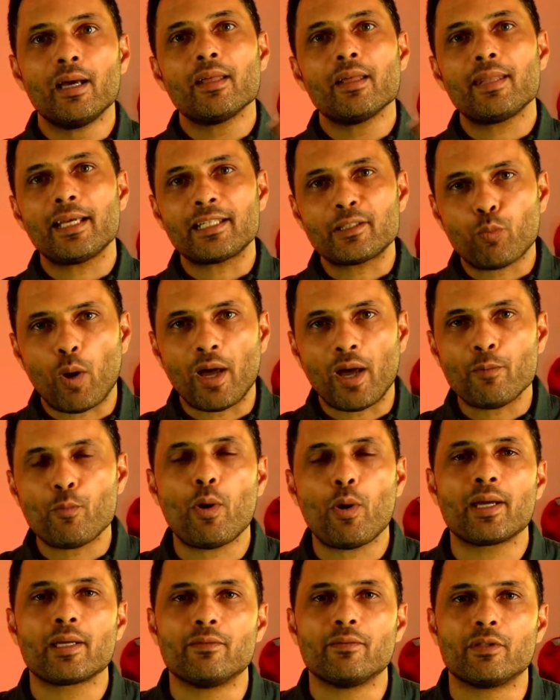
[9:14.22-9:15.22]
That's one
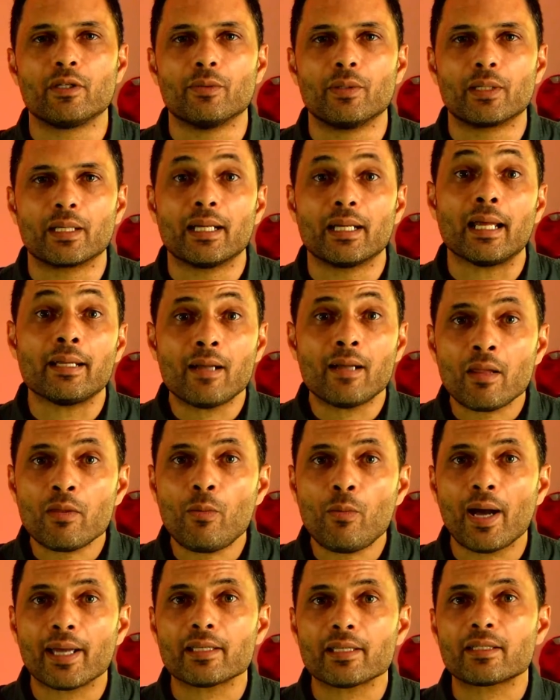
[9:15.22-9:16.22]
way of doing it. Another
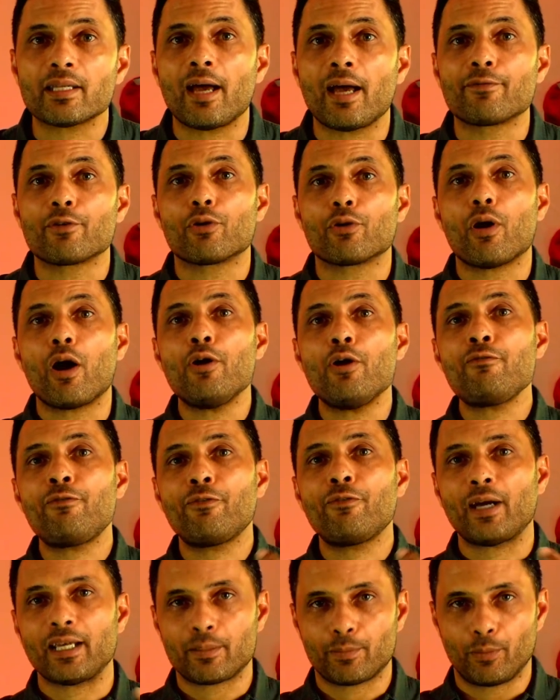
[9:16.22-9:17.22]
way is to have your own
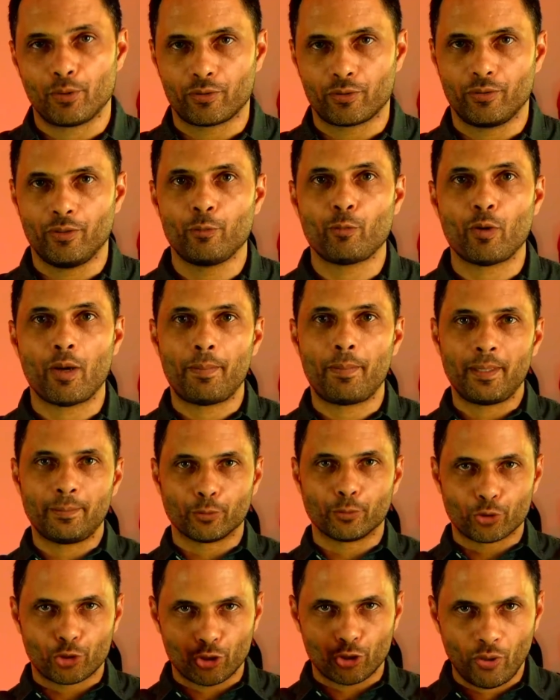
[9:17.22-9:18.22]
Facebook group where people
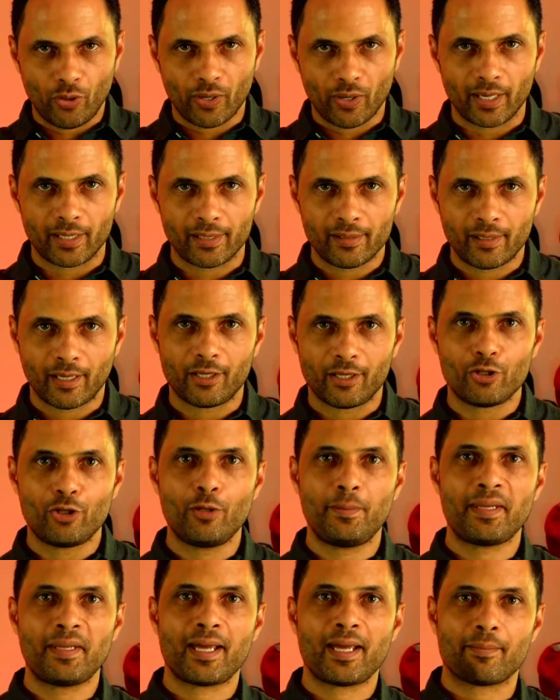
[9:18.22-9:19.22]
join and you
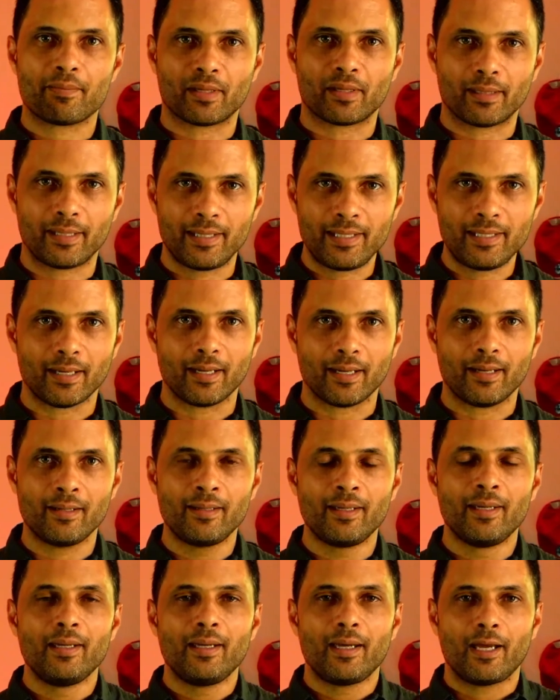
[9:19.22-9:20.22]
become the leader
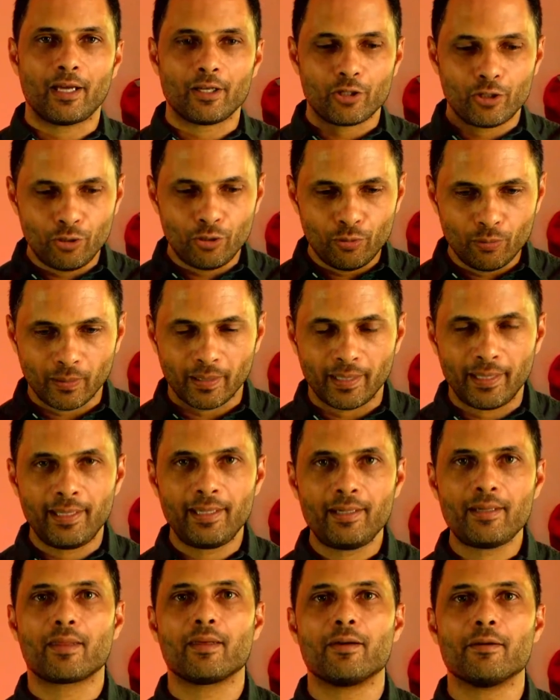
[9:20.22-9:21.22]
and you
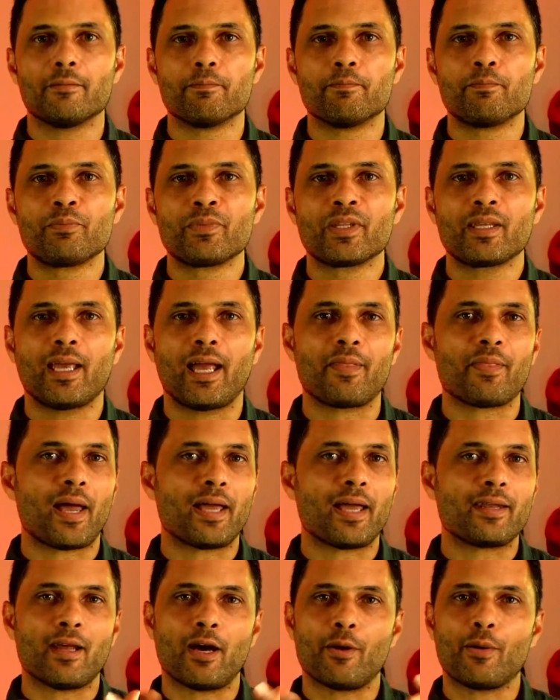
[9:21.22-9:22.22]
lead them and they
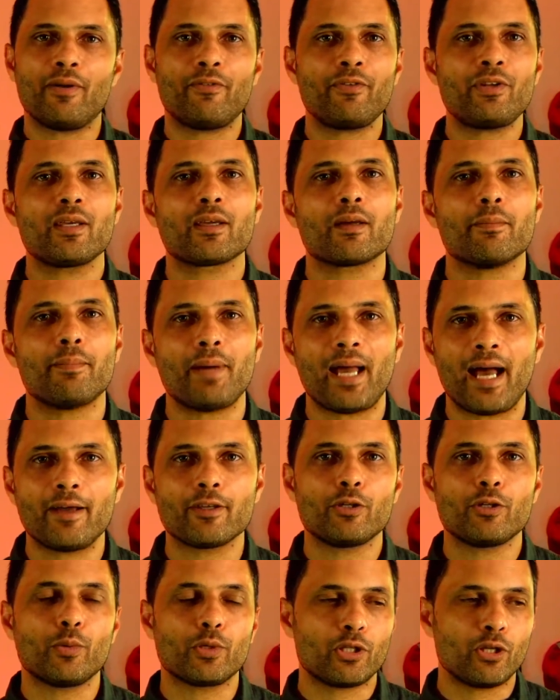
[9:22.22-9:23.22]
know everything about
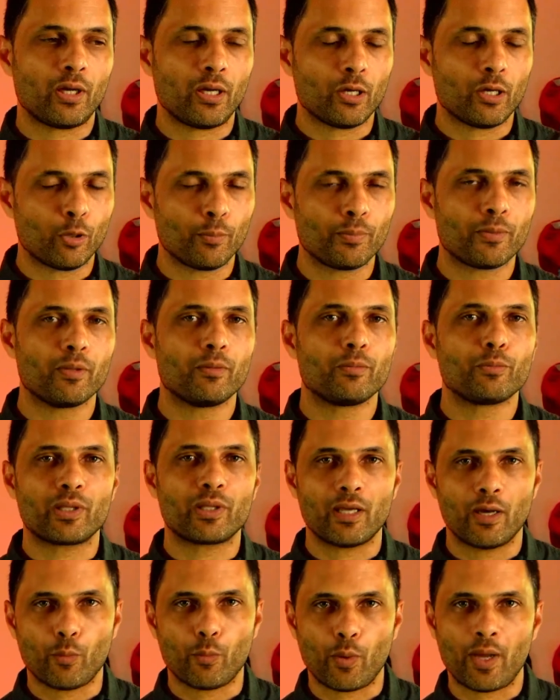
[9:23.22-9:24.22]
you and you help them with
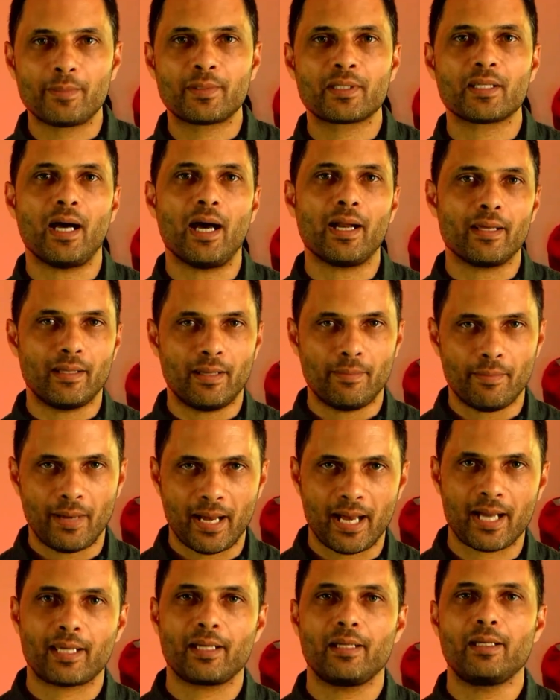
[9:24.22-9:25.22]
their website and their
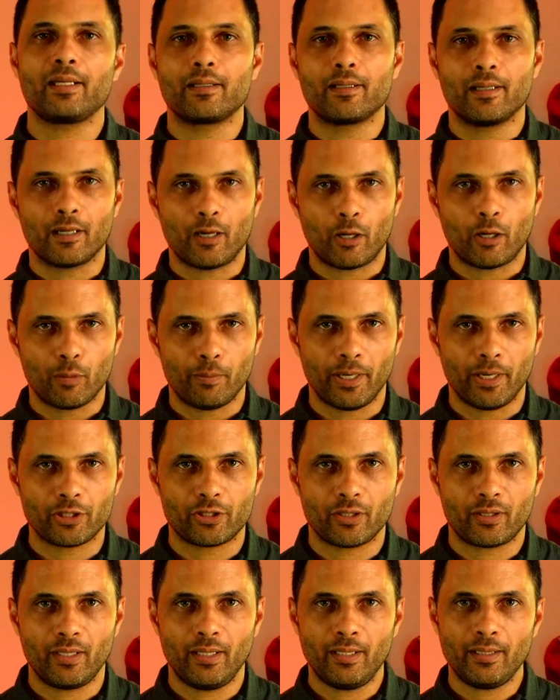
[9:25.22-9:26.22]
marketing and a whole bunch
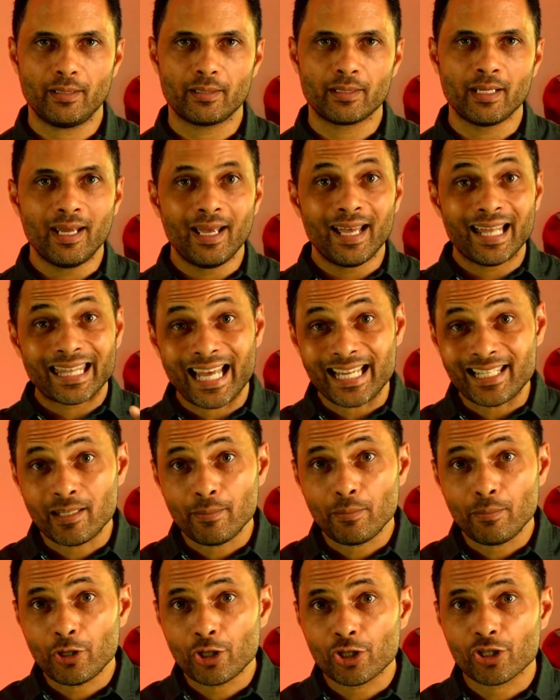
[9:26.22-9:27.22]
of things. That's a
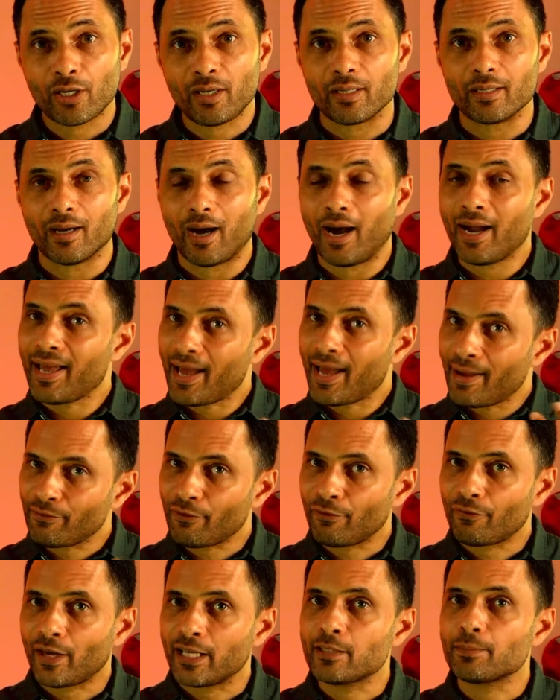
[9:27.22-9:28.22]
machine. I have a
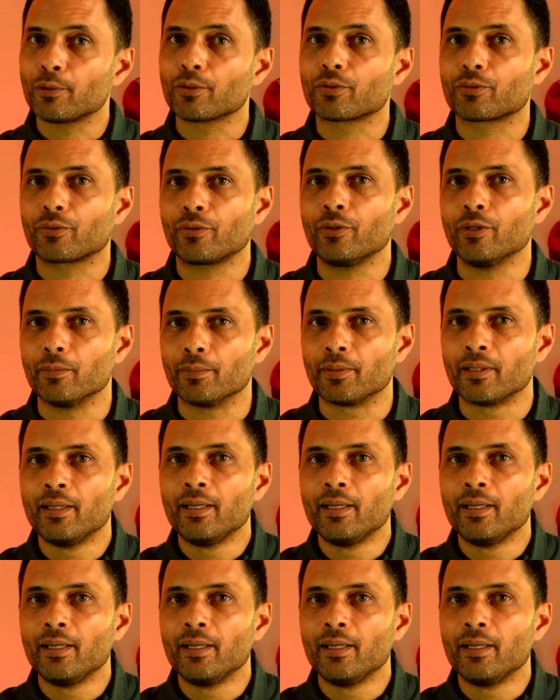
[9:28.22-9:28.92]
Facebook group.